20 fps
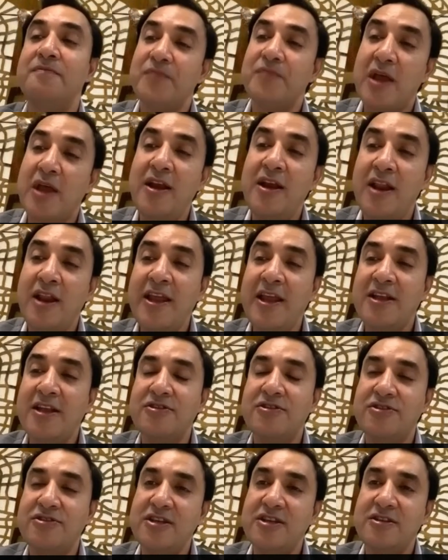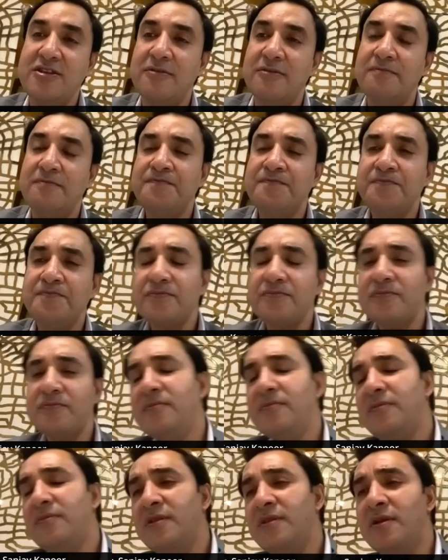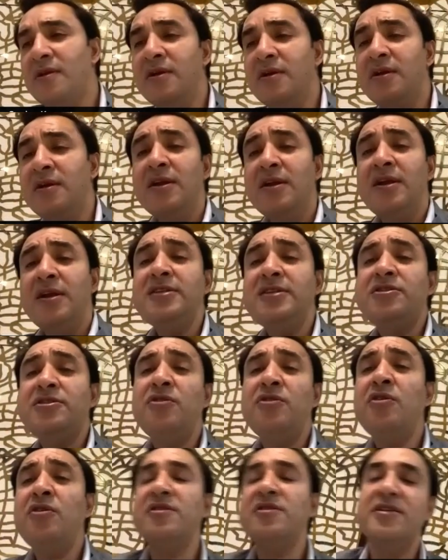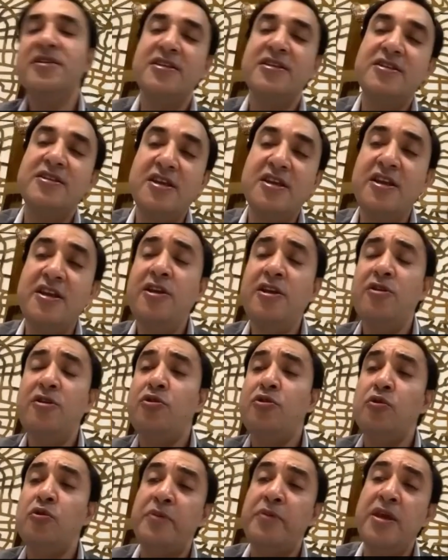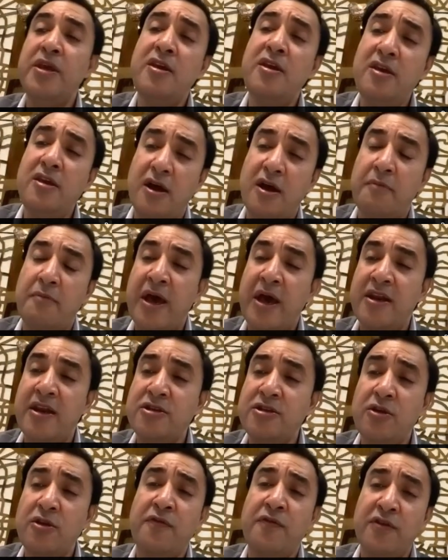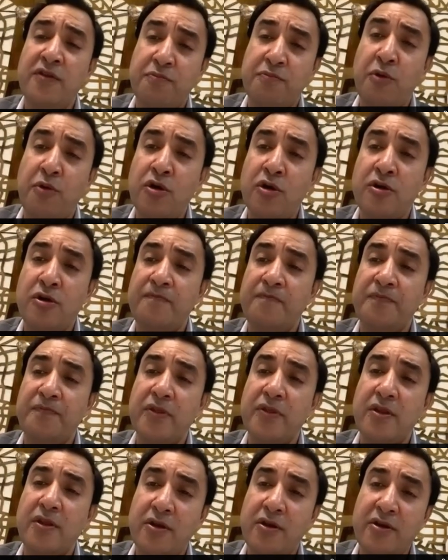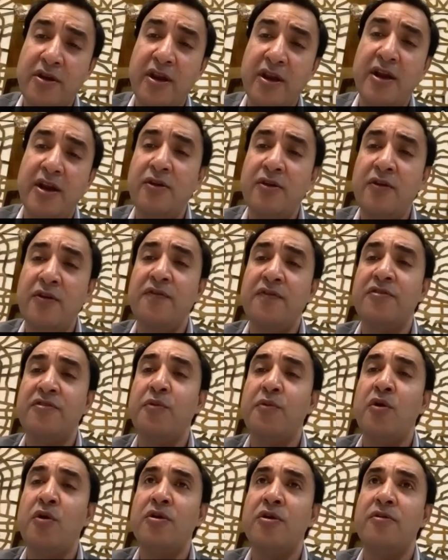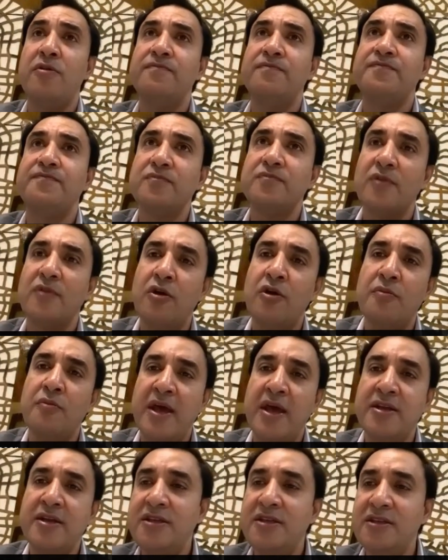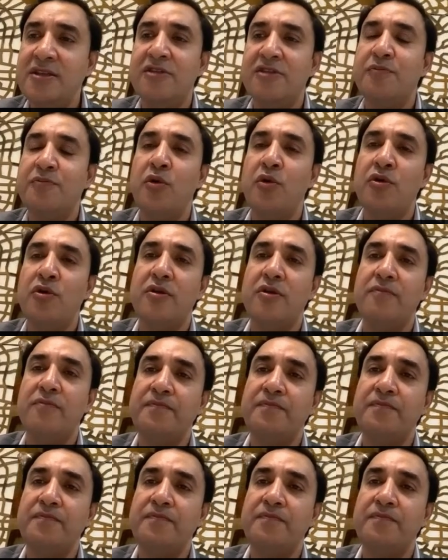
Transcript: I like chess. It's not necessary to be a manager of a sport or a director of a sport or managing the sport.